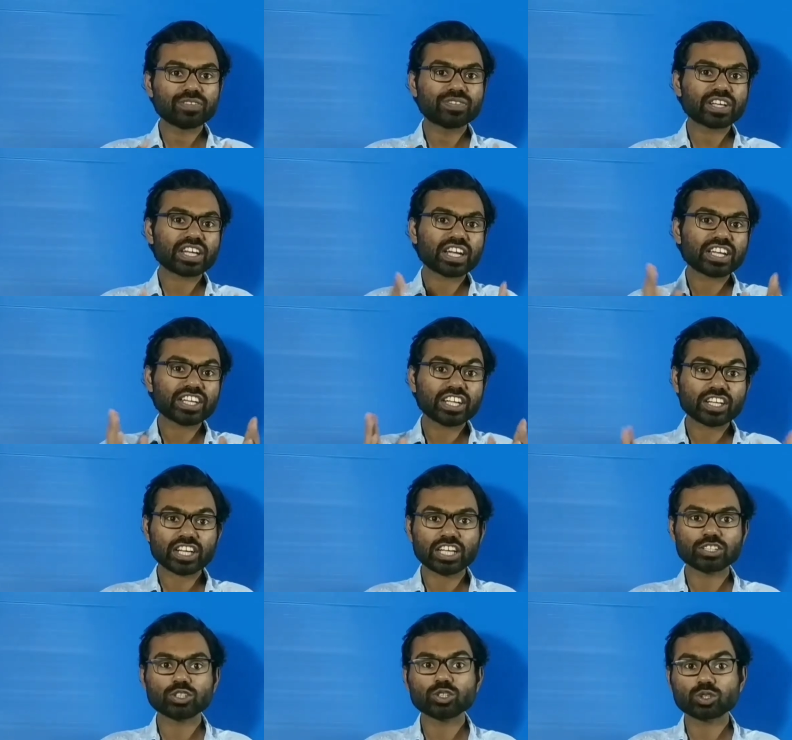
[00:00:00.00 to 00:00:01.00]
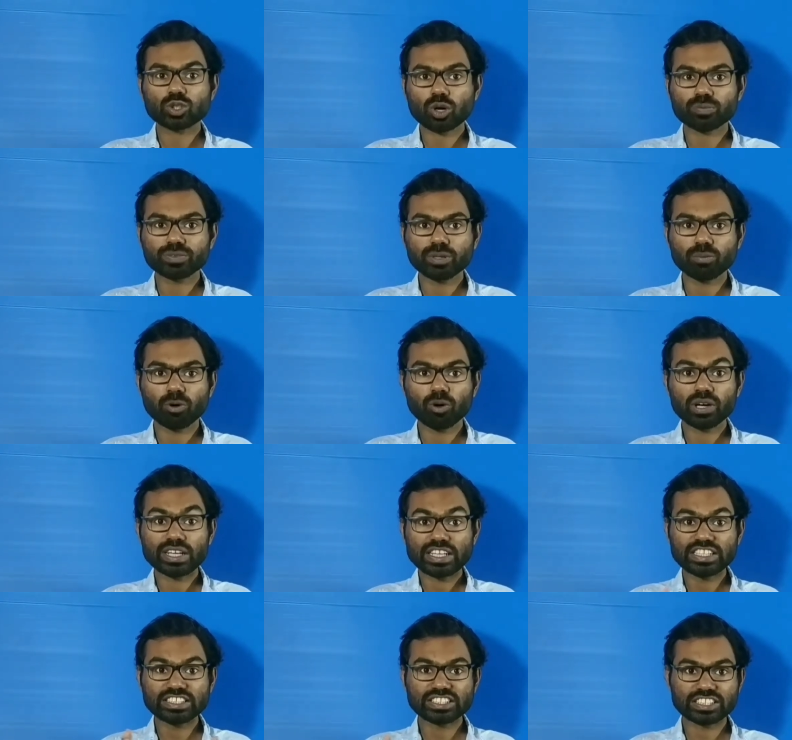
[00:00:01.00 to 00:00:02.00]
If the cricketer tries to stop the ball
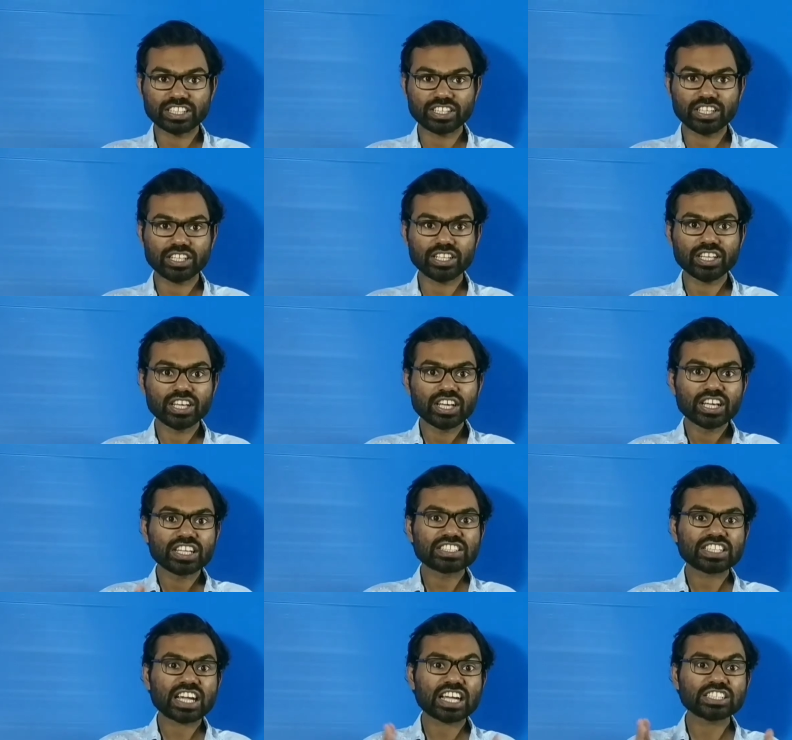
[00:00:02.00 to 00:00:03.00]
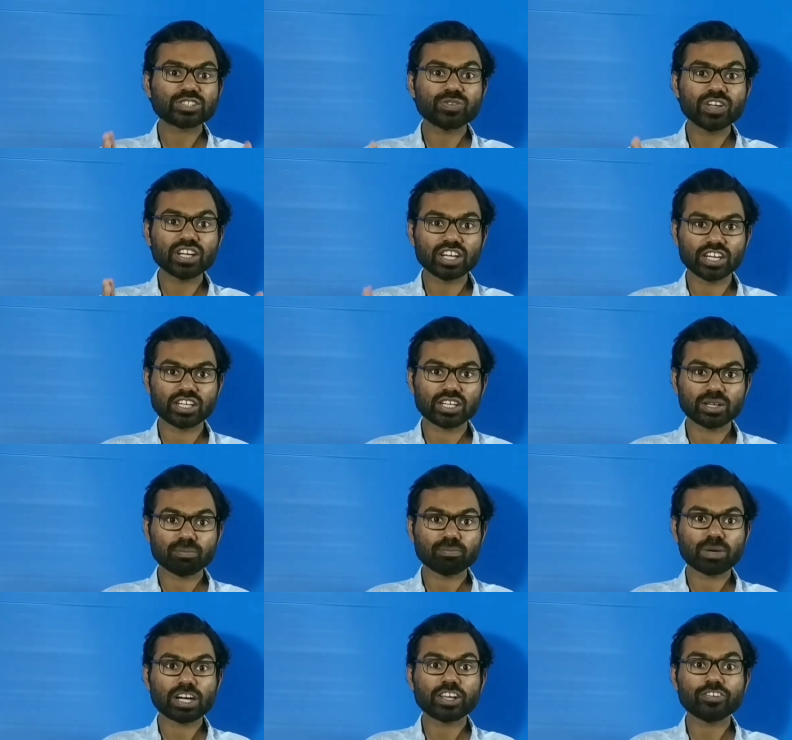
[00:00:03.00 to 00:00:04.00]
instantly, his hands will hurt,
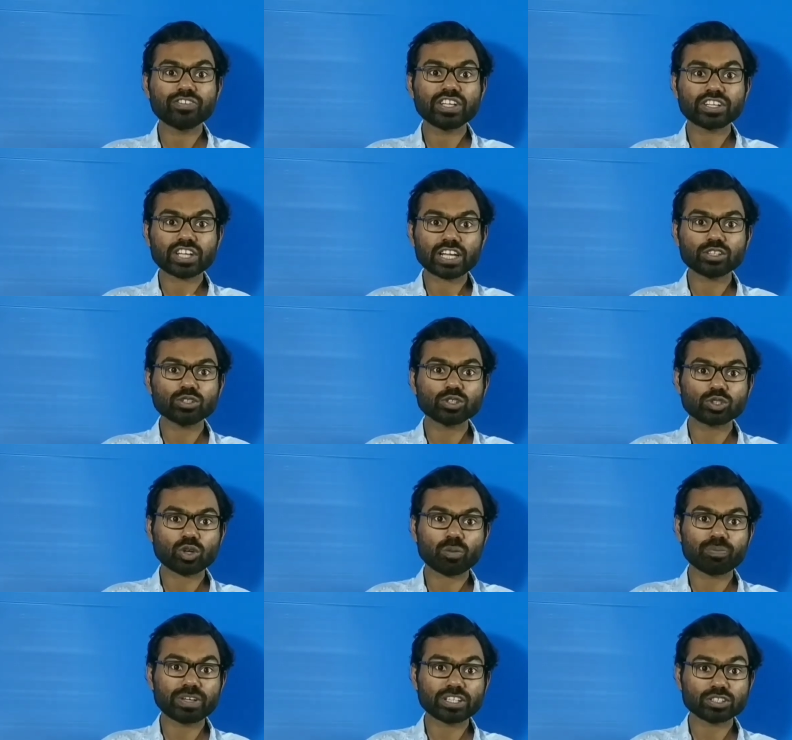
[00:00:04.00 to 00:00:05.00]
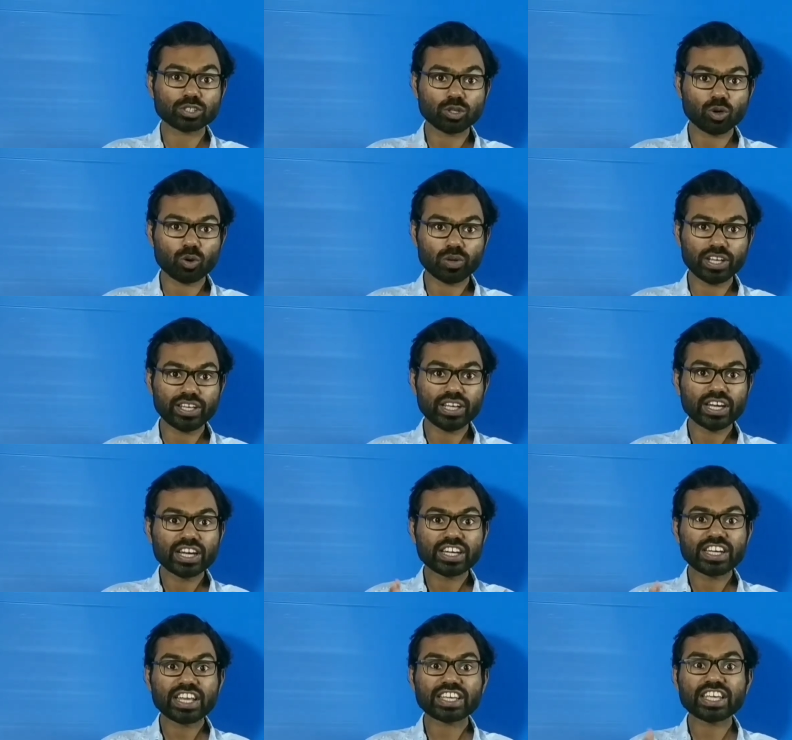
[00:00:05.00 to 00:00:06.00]
but if he tries to stop it slowly,
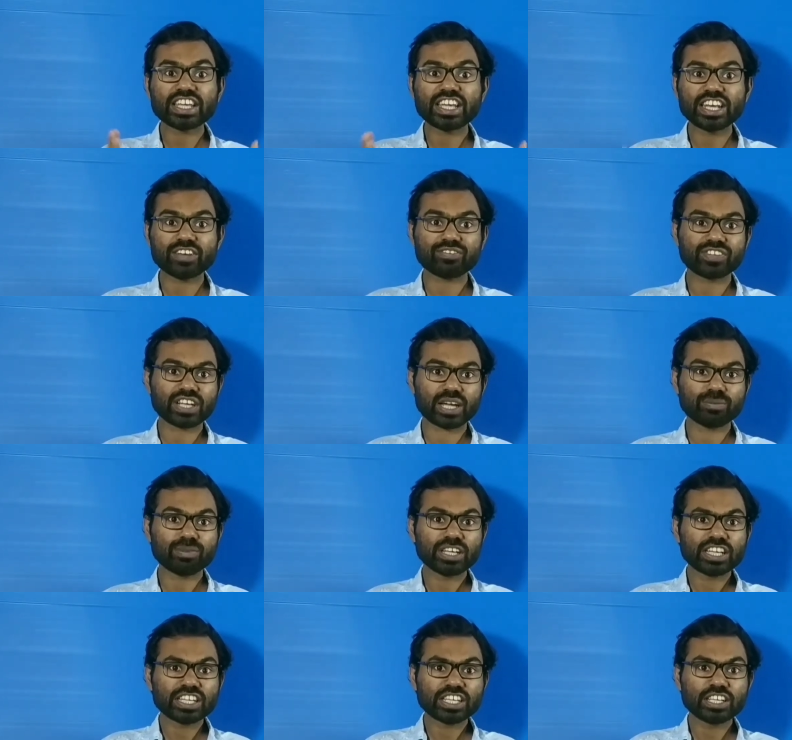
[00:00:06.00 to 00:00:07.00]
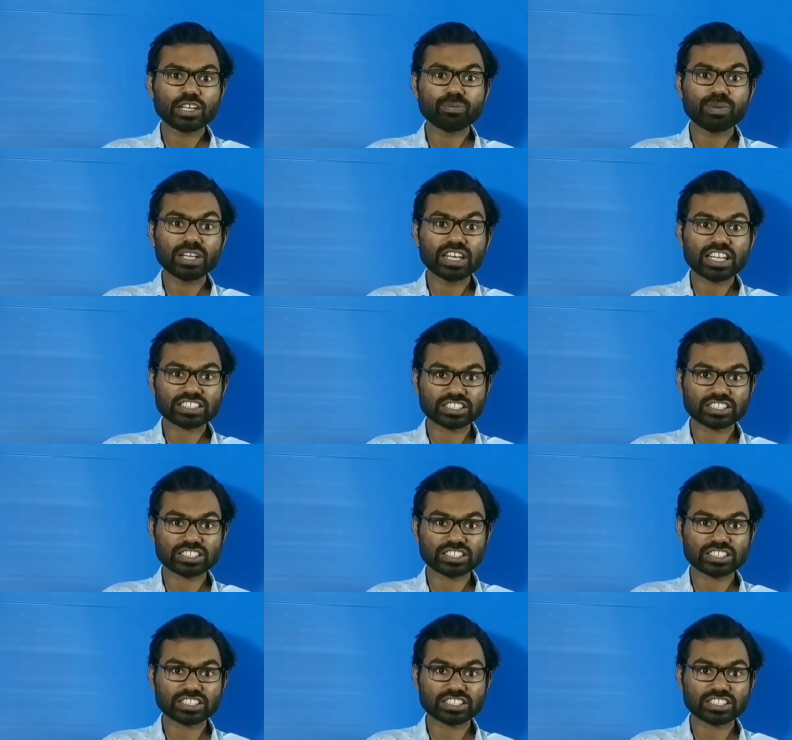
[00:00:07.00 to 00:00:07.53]
taking enough time, he'll be